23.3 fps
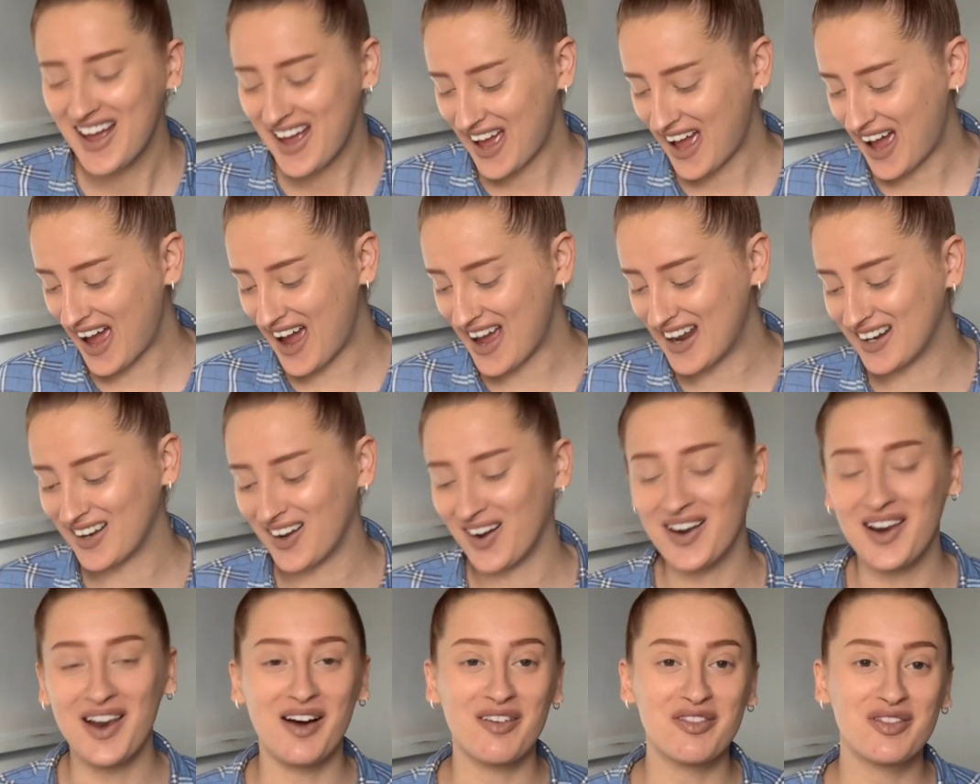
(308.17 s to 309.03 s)
And I
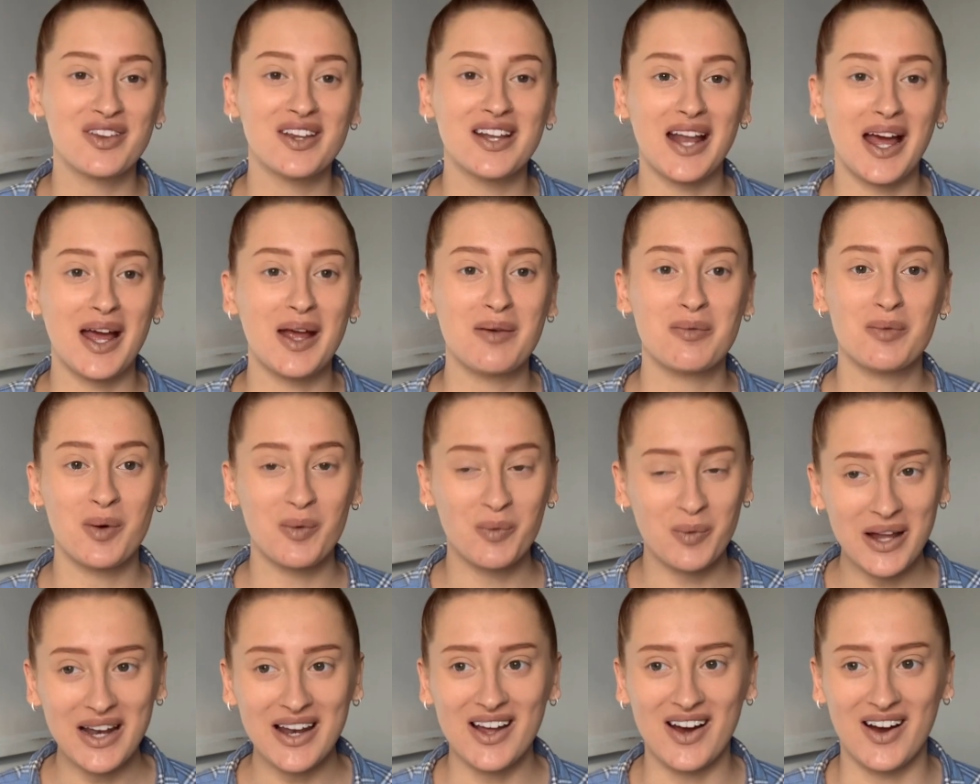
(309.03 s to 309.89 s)
love the name
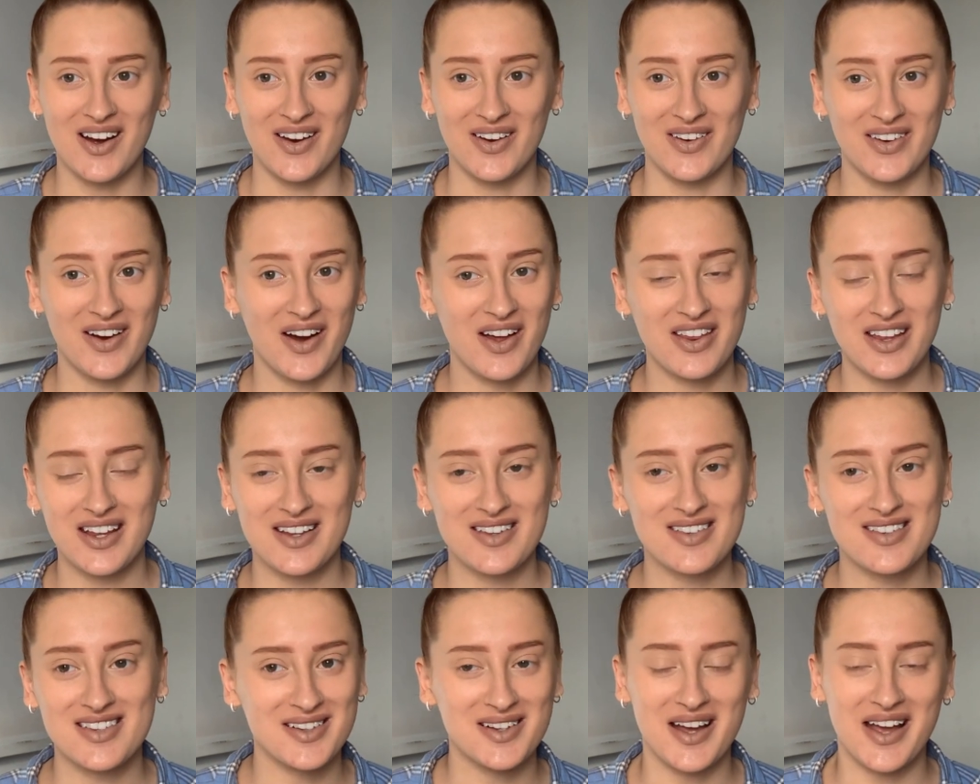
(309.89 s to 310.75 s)
Willow. I think
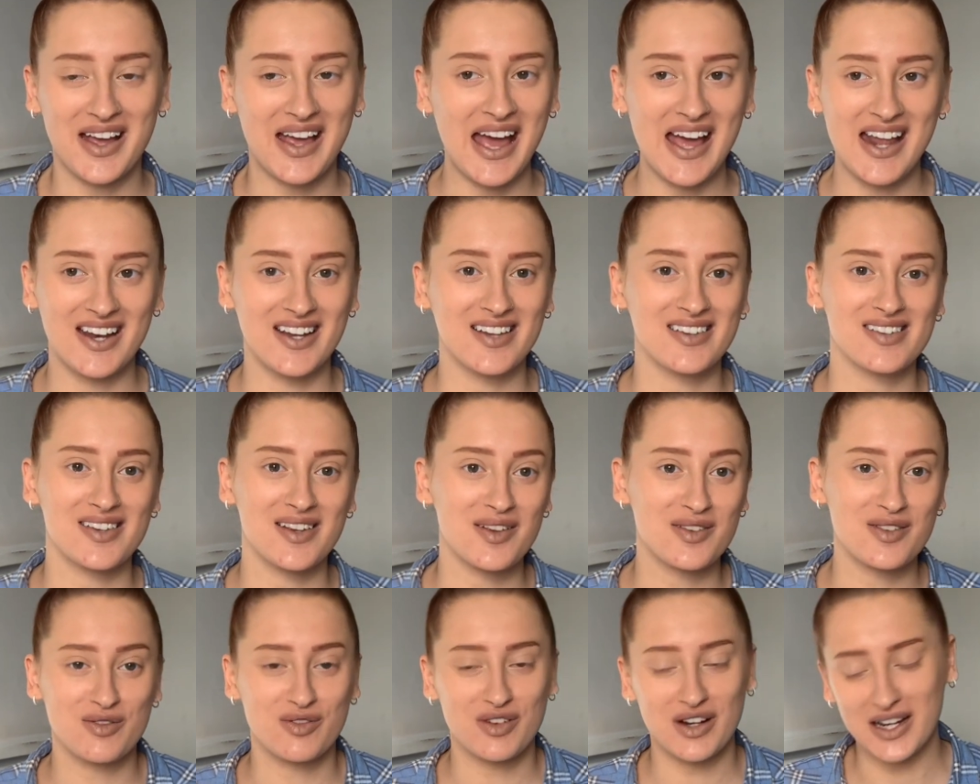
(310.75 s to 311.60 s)
it's
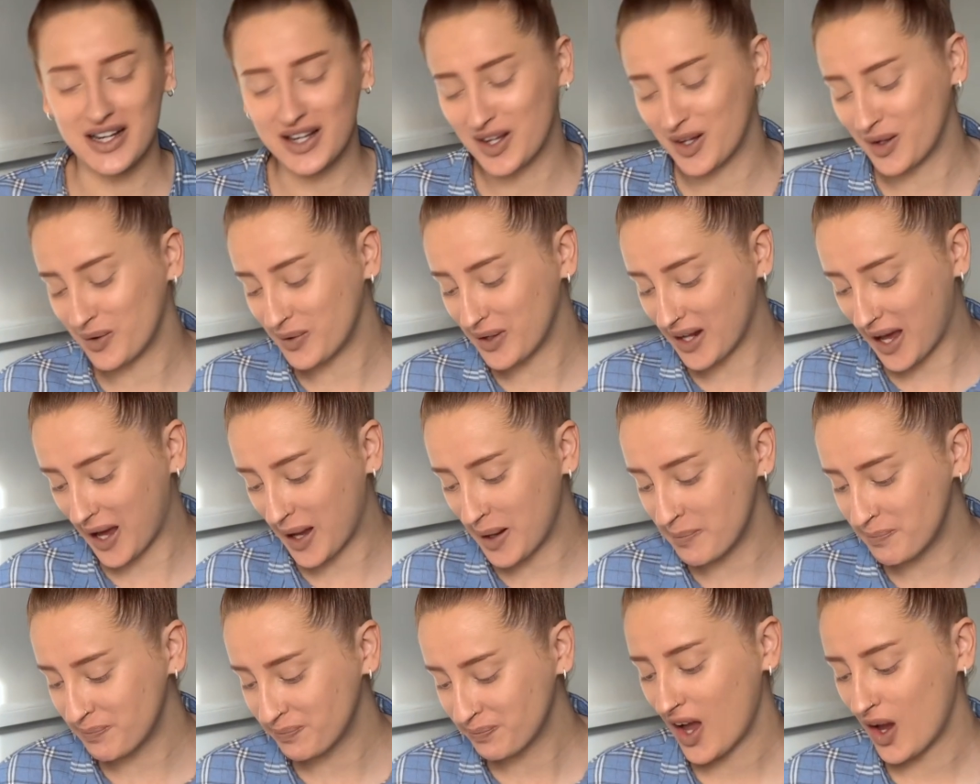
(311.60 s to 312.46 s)
a really cute
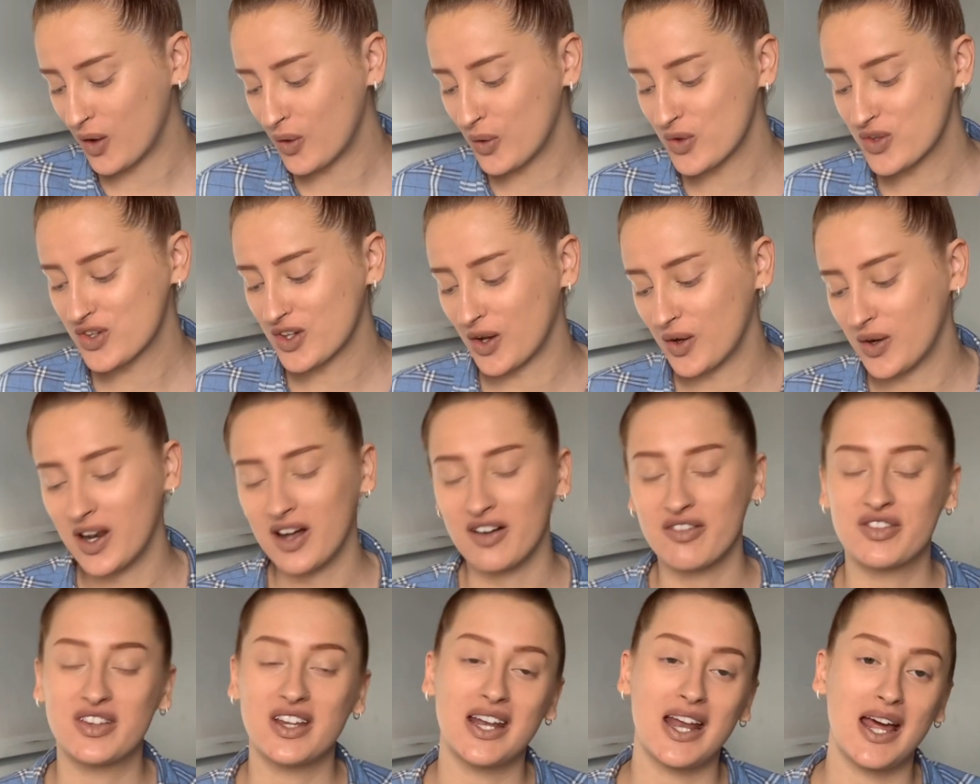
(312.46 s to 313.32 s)
name. I also love
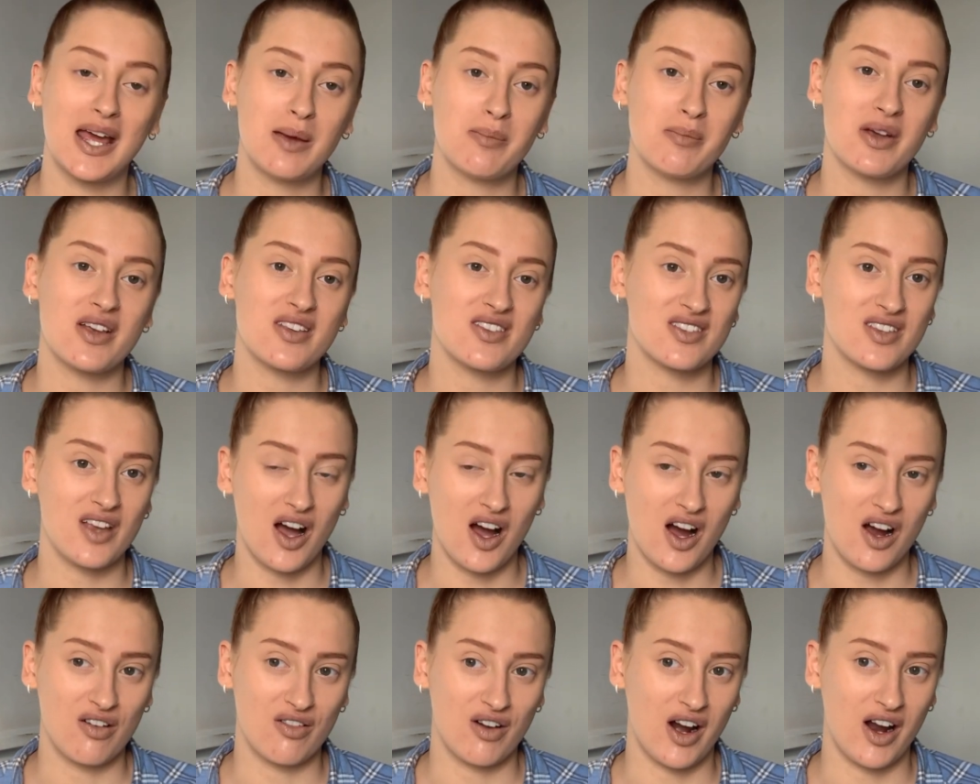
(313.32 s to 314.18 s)
the name
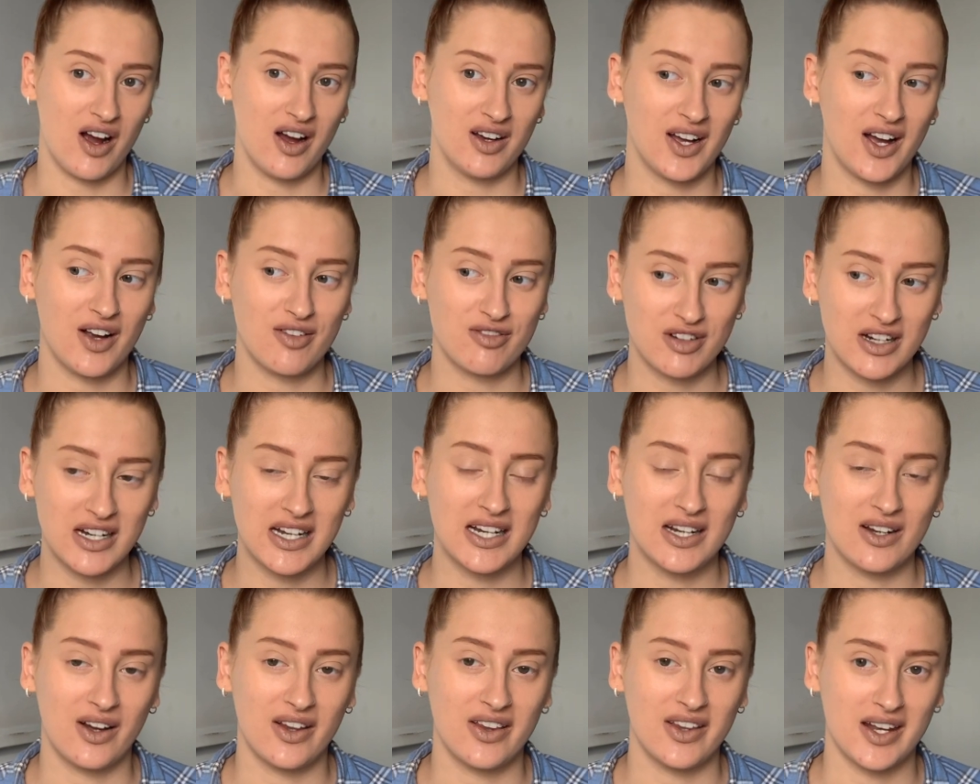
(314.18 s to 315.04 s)
Zara. I really
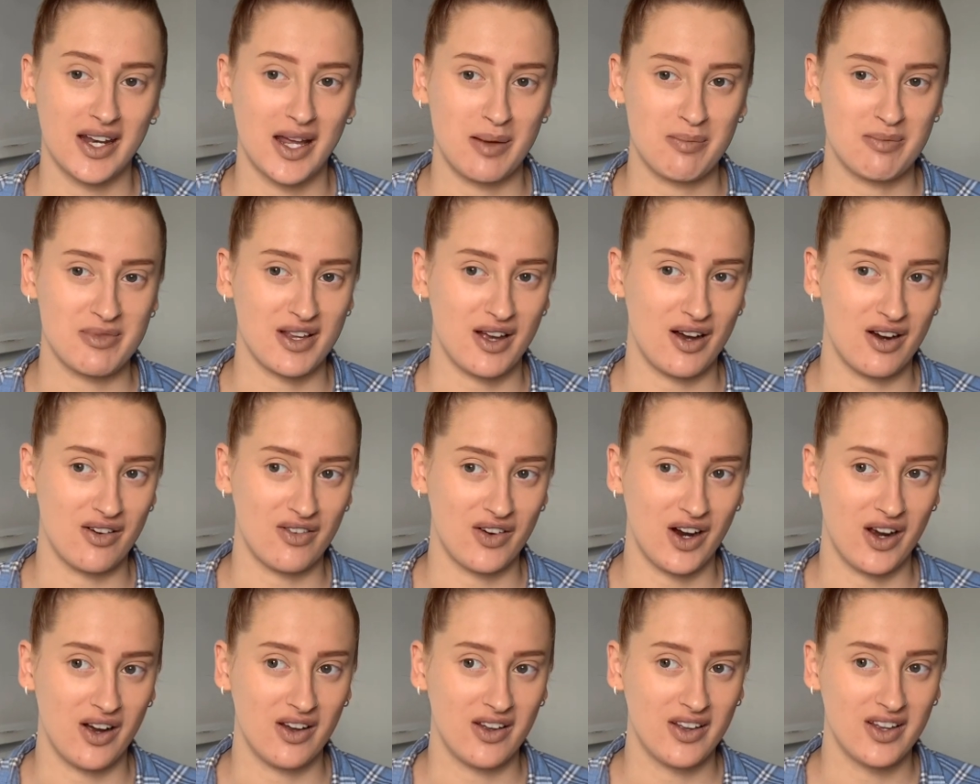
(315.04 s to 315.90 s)
like the name Zara.
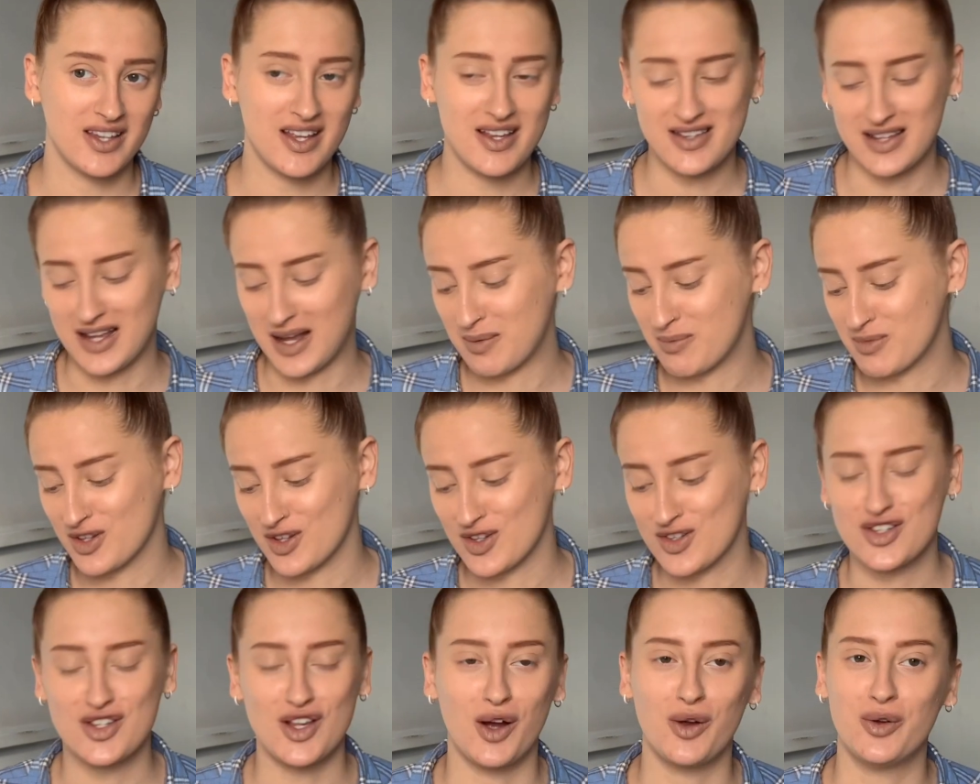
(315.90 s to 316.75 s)
These names are
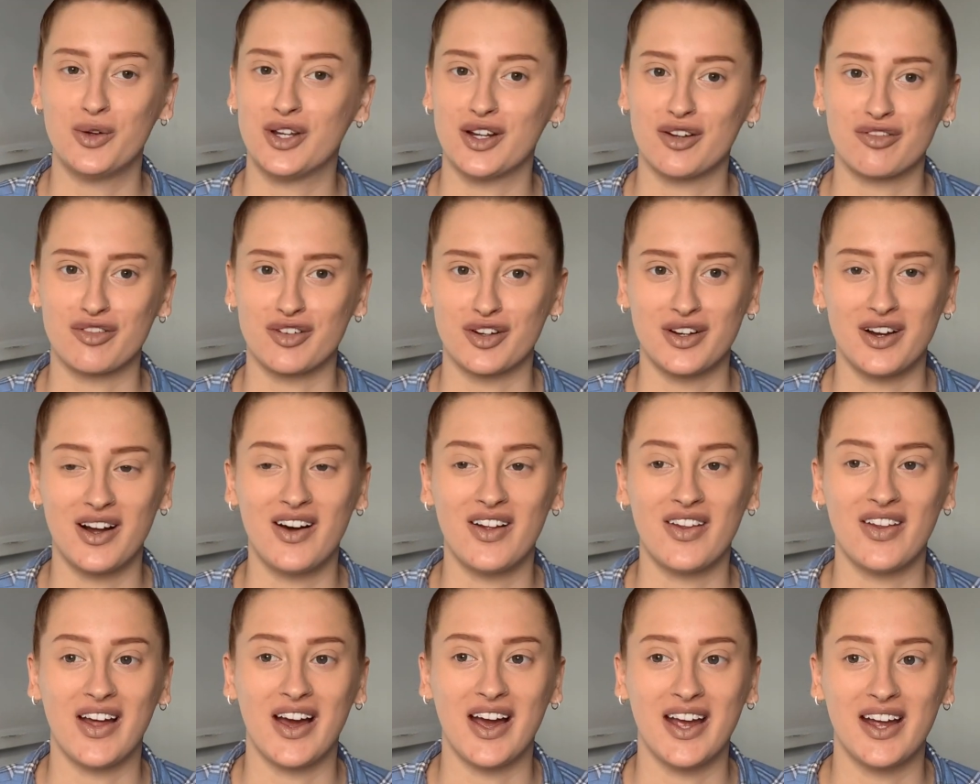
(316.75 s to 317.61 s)
so different, aren't
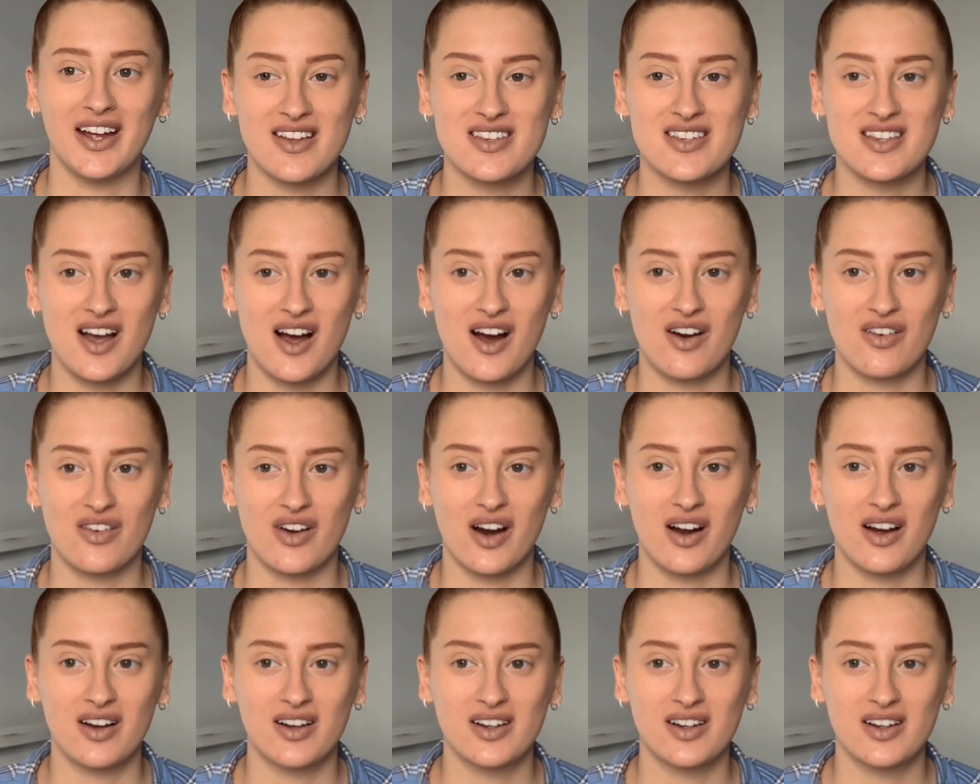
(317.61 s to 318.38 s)
they? Zara.